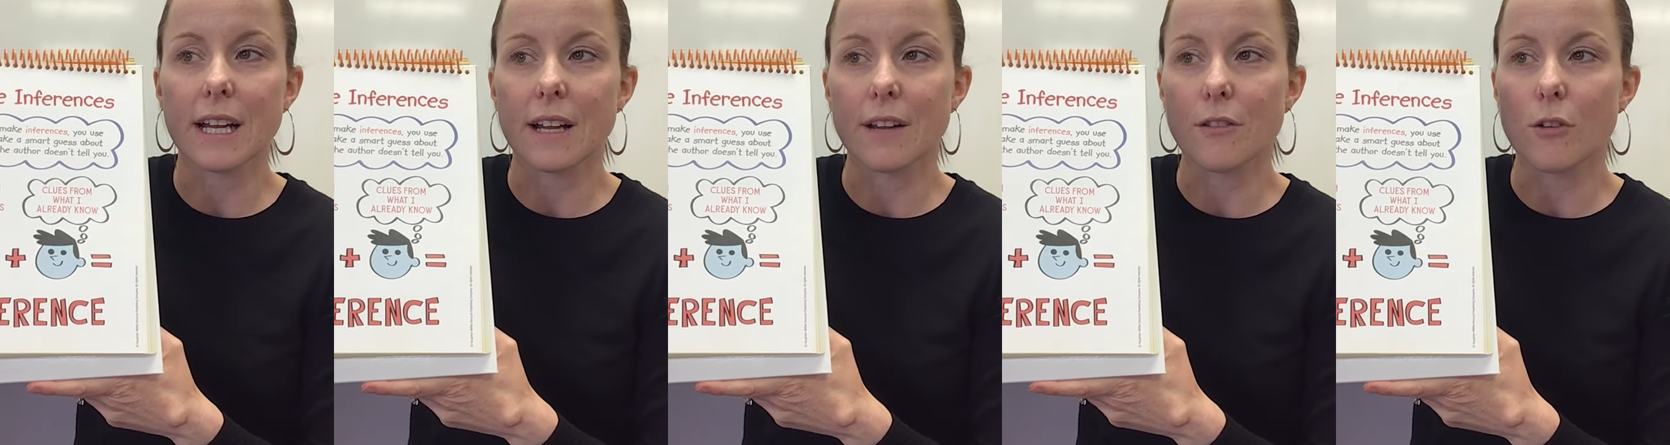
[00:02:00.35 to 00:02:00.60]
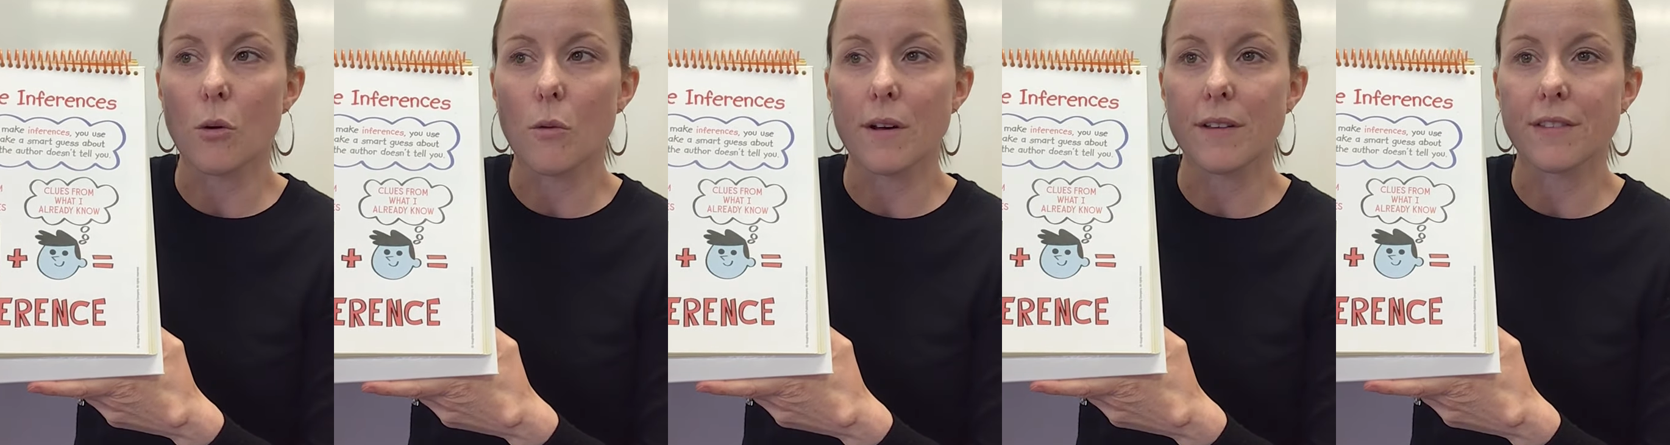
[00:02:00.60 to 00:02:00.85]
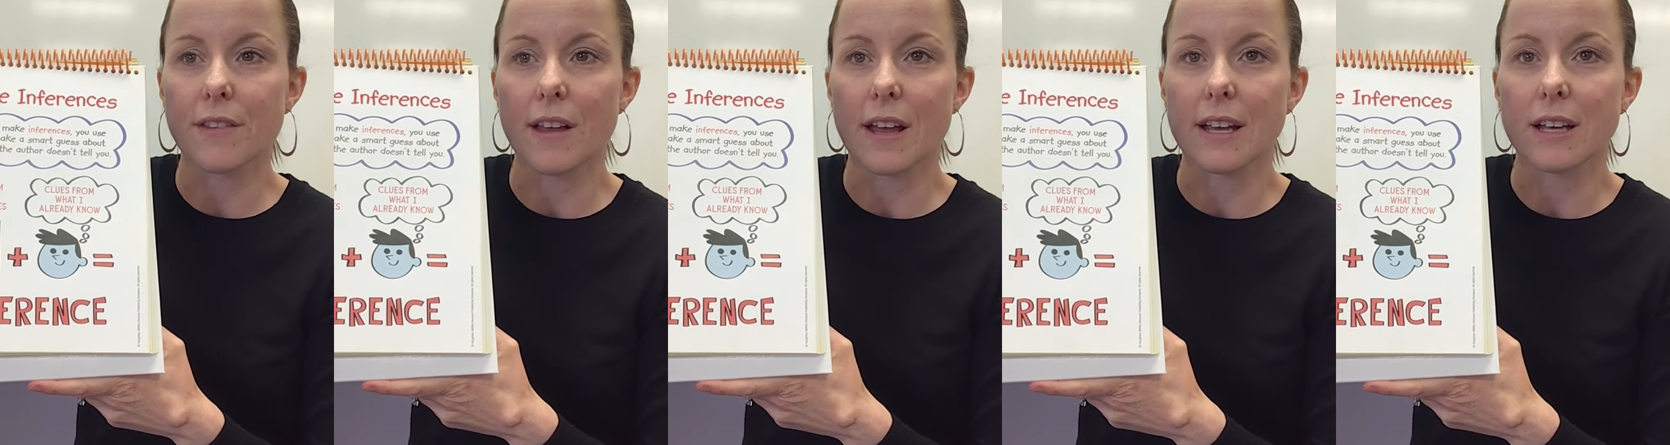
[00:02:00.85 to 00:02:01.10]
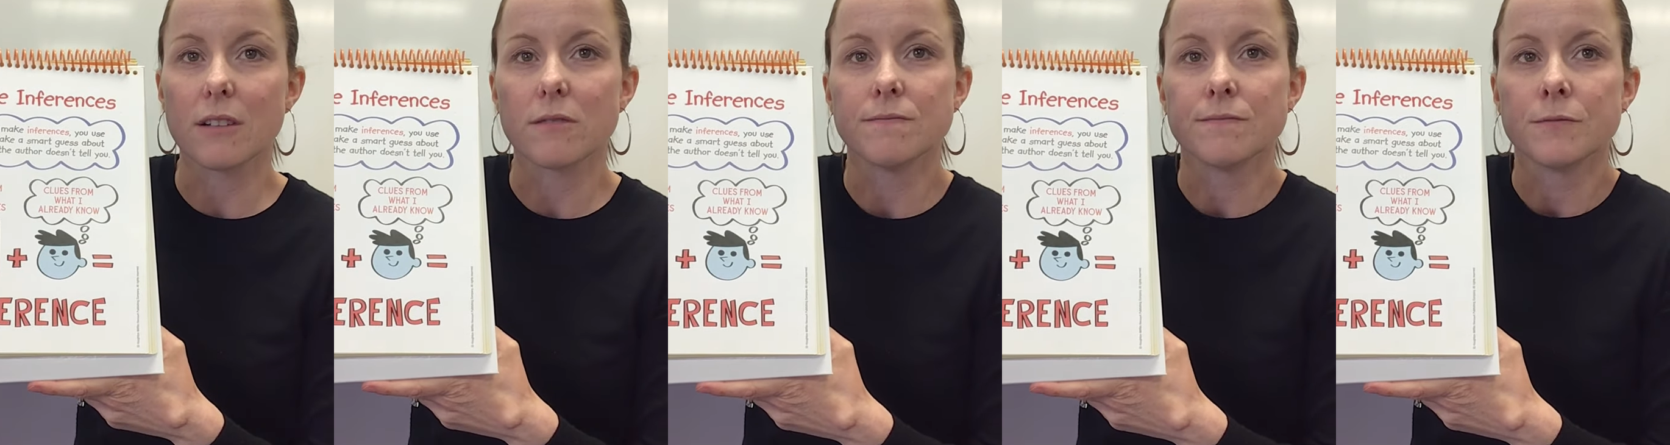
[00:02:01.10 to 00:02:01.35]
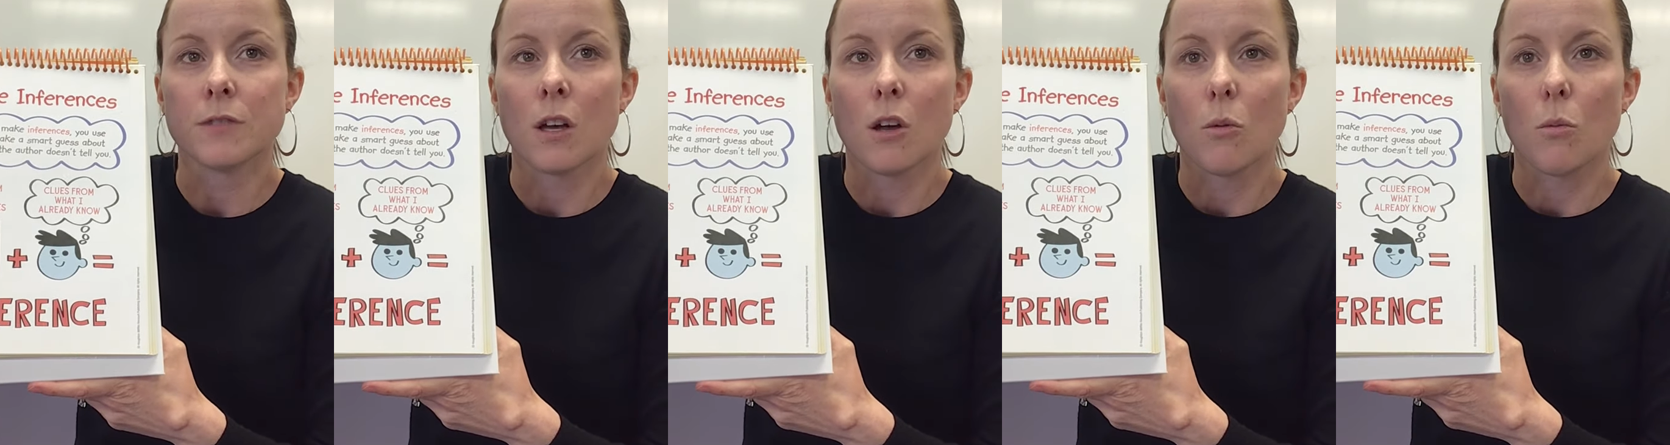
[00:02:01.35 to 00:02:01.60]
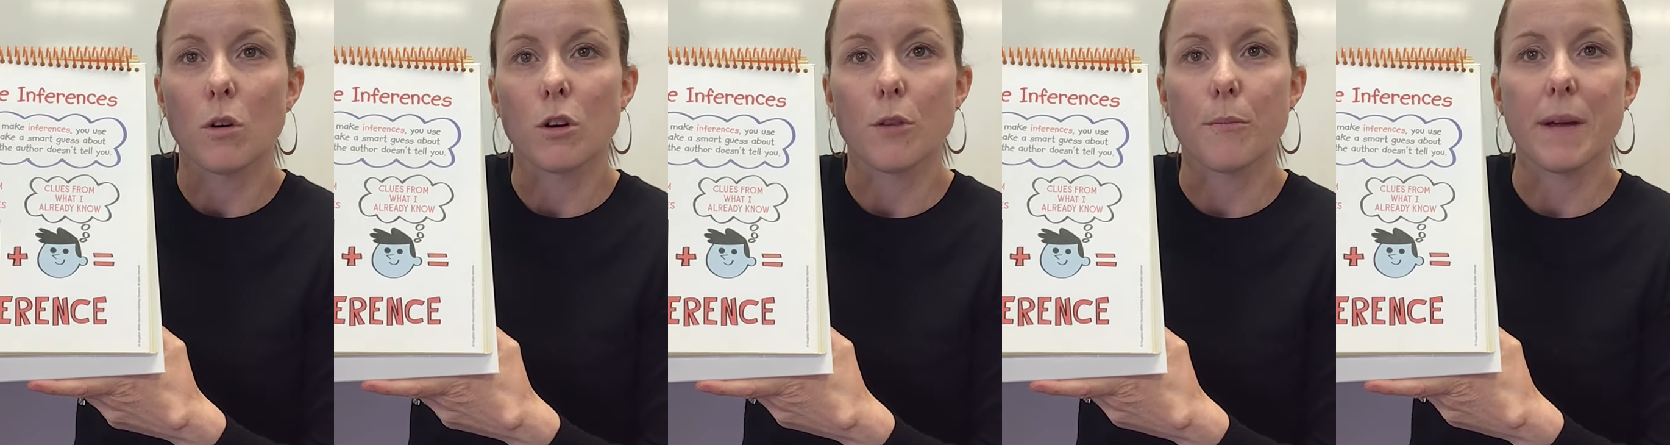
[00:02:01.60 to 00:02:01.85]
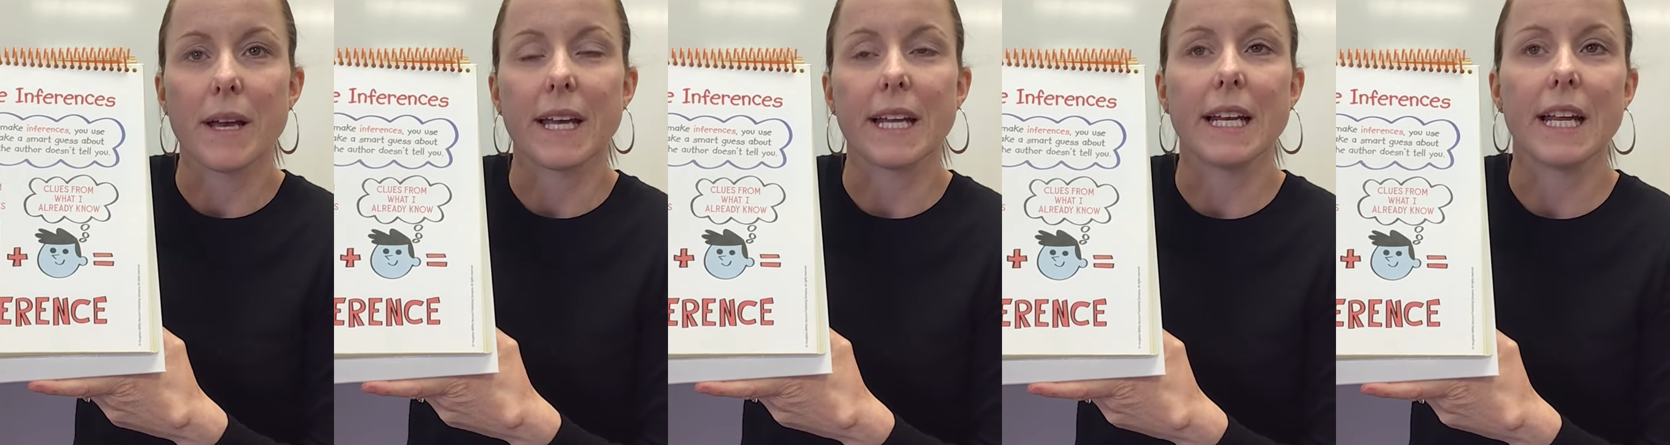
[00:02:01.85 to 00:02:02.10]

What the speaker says: it's always like when you're making